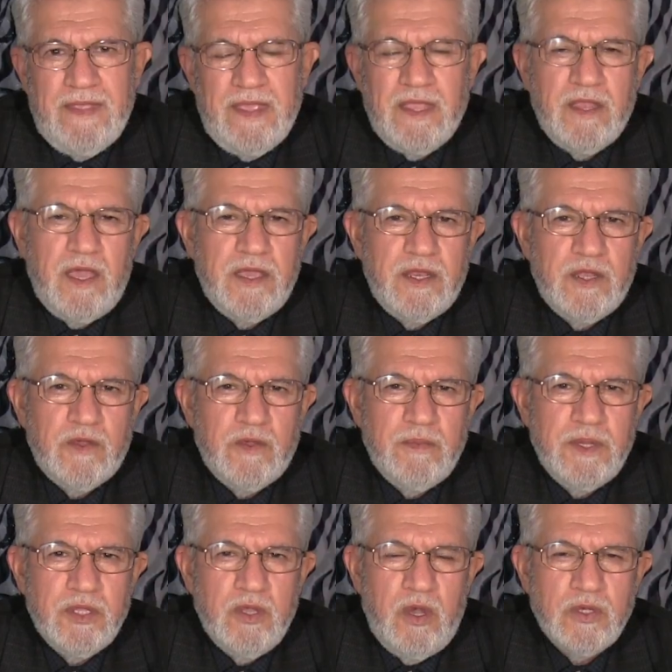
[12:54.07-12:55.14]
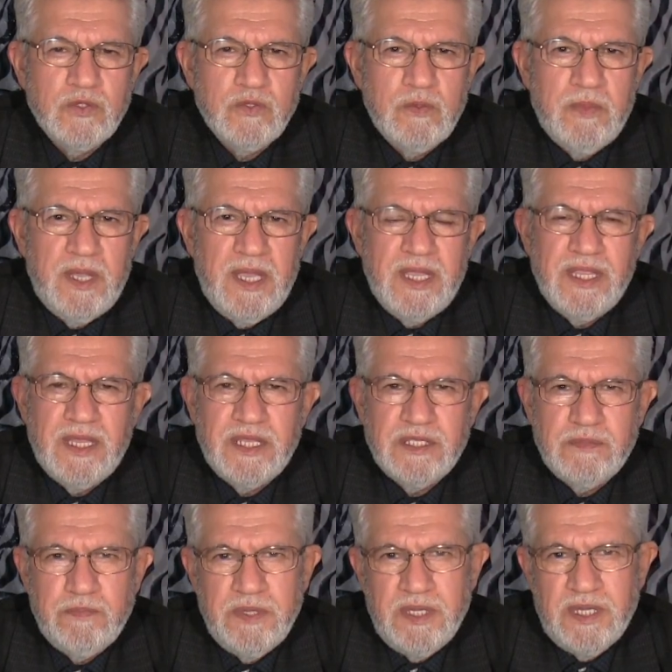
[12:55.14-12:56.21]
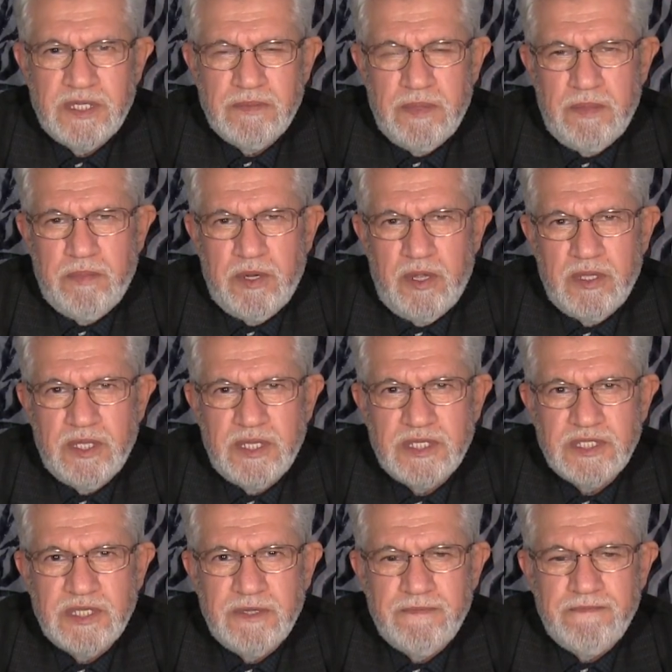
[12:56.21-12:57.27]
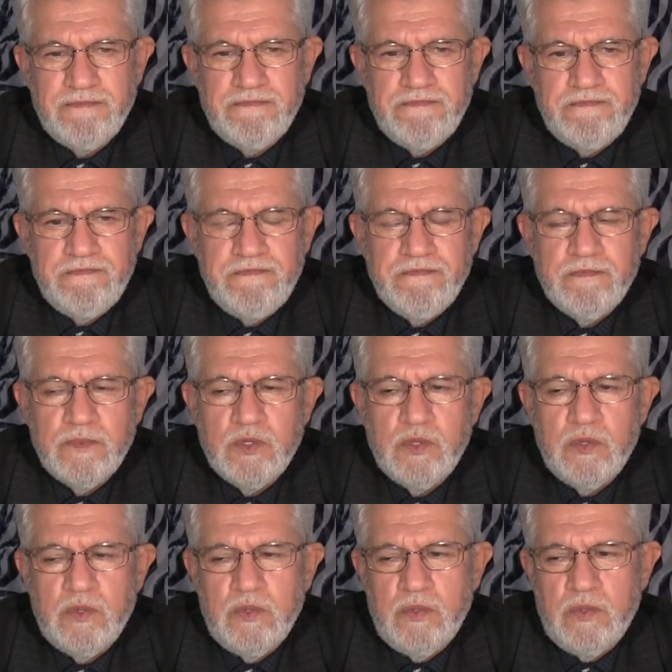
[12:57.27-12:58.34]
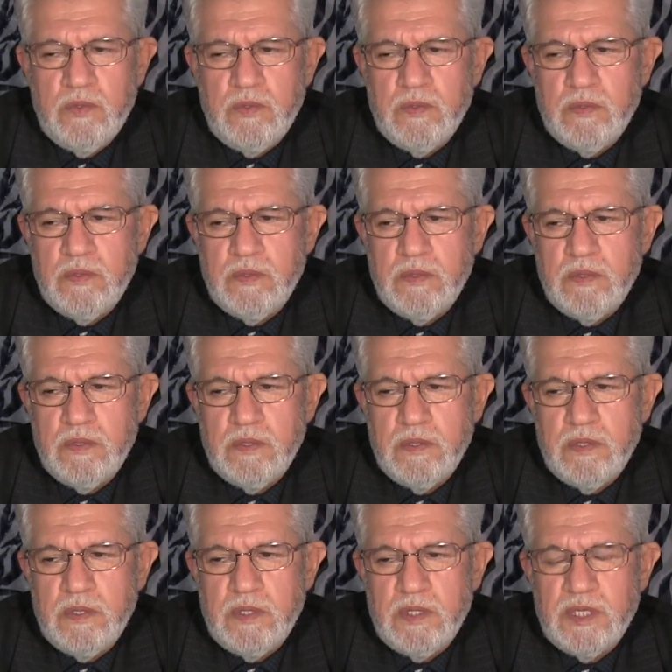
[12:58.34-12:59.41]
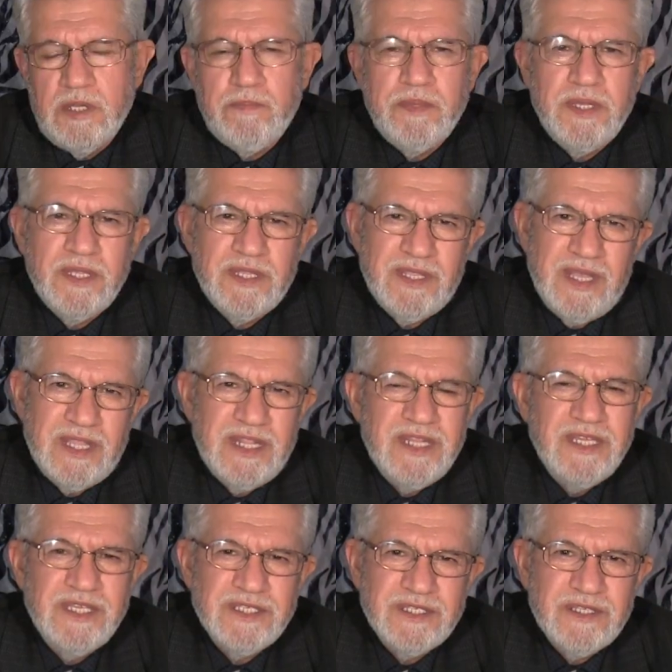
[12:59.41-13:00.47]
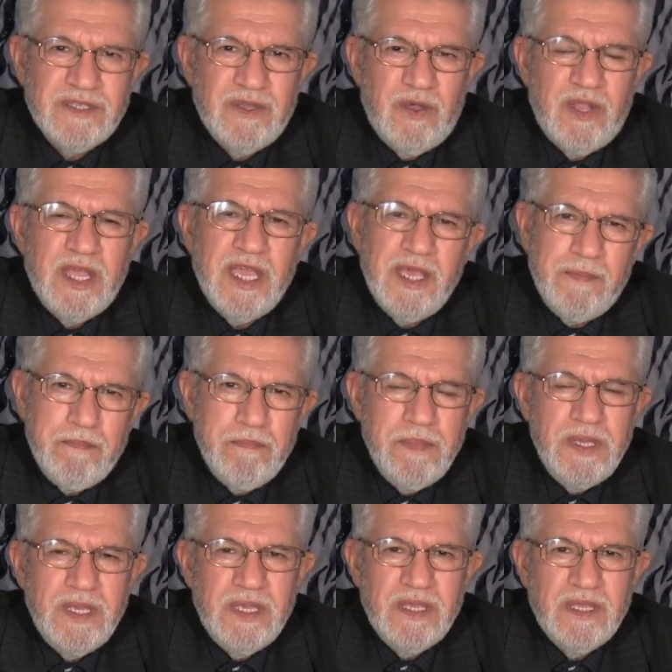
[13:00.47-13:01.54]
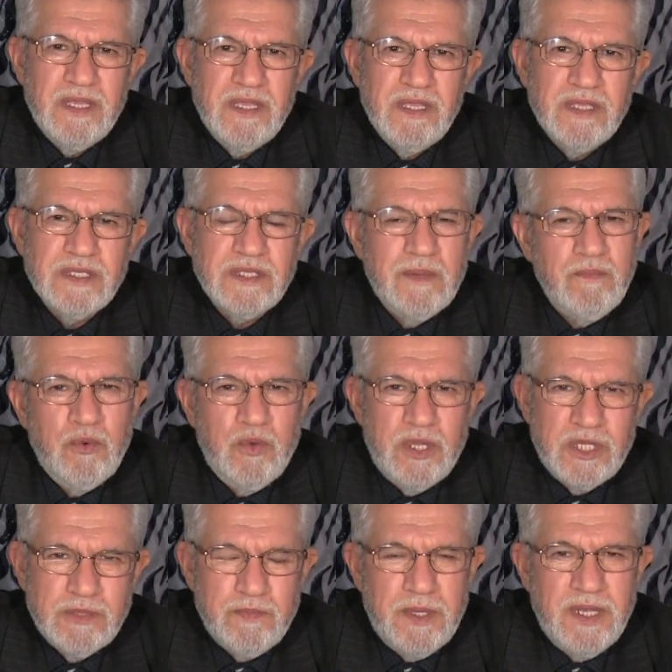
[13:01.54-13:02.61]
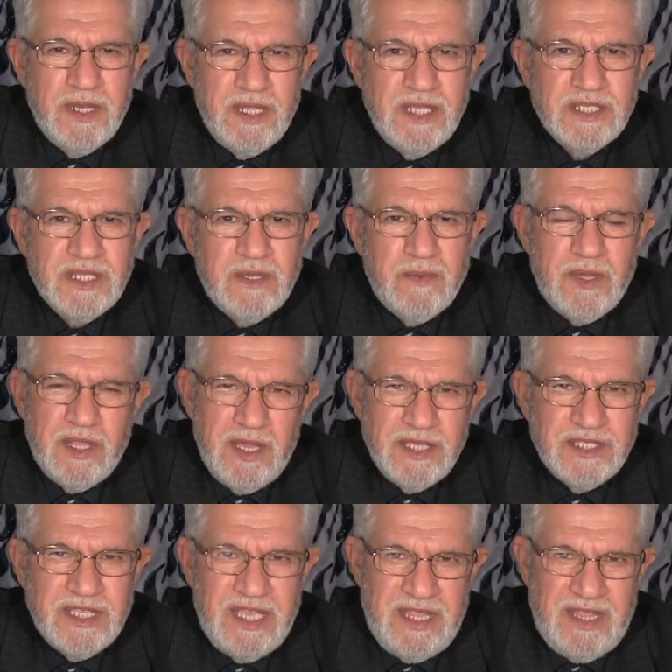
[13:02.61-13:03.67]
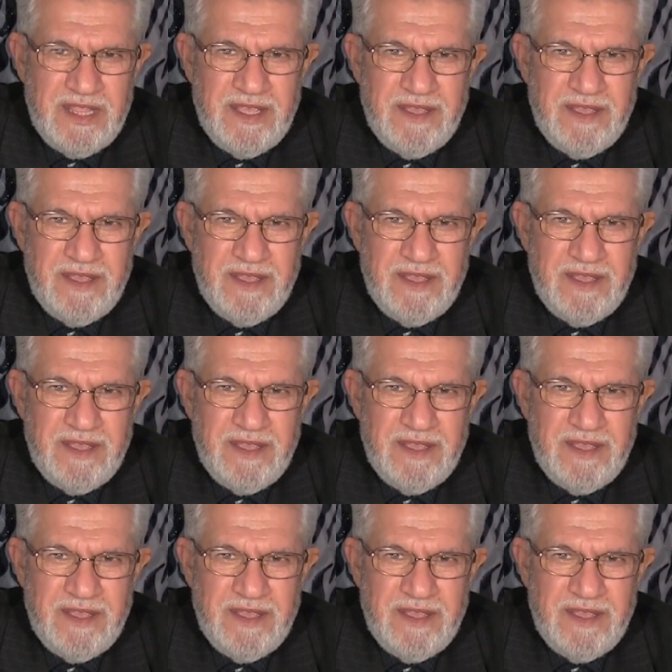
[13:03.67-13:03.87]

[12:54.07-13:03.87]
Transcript: And I recommend also my other speakers, my brothers, to repeat at least or help me some more explanation what I said.